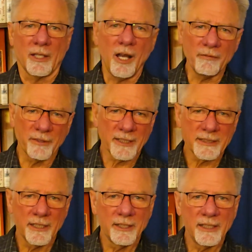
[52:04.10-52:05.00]

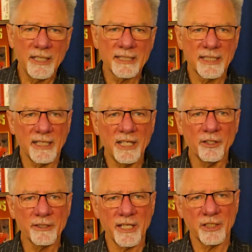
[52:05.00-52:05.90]
Conflict is an
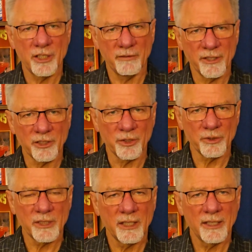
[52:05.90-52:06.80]
intersection of
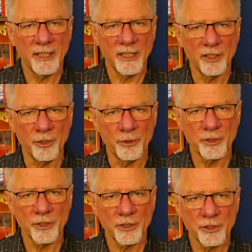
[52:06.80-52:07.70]
issues that
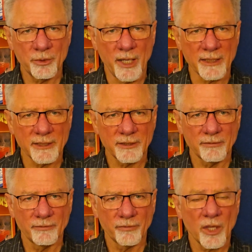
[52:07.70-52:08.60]
induce stress.
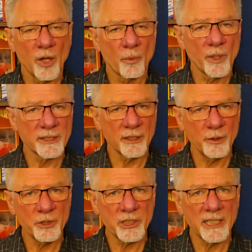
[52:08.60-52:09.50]

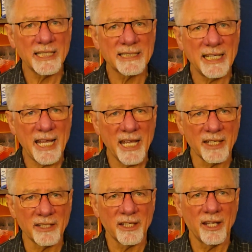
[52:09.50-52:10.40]
Resolution is an
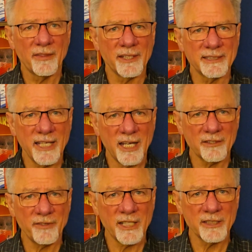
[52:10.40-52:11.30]
end that
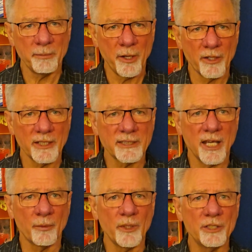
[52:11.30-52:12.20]
satisfies the parties
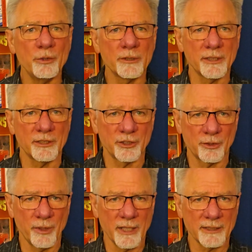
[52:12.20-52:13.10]
and reduces
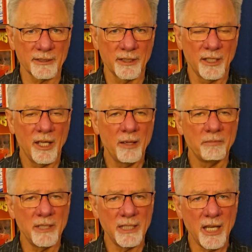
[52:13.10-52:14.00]
stress.
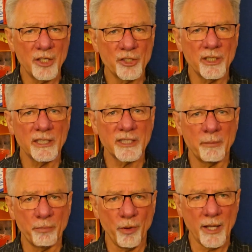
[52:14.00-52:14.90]
Mediation is
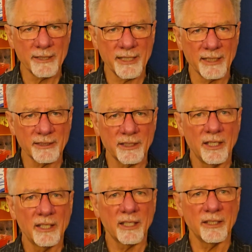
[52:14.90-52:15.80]
a process
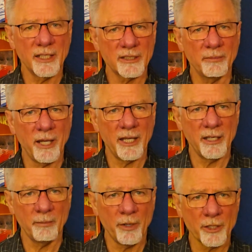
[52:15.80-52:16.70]
conducted by an
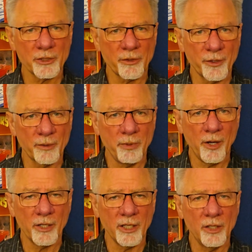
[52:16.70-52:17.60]
impartial third
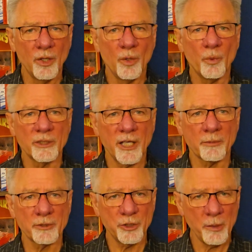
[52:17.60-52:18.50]
party which
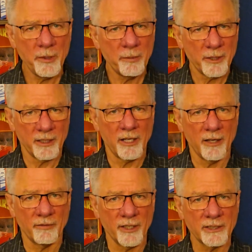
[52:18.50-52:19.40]
helps two people in
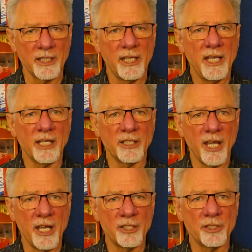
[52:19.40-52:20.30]
conflict
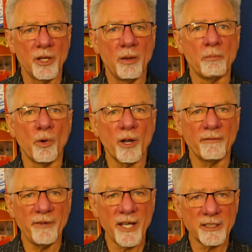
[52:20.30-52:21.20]
engage more
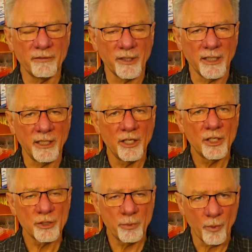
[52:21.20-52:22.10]
effectively
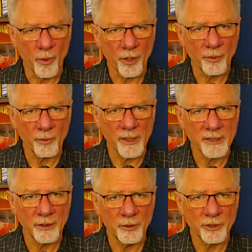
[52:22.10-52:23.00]
toward
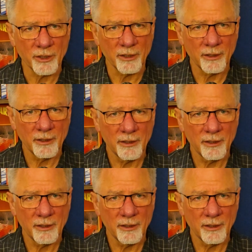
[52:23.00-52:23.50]
resolution.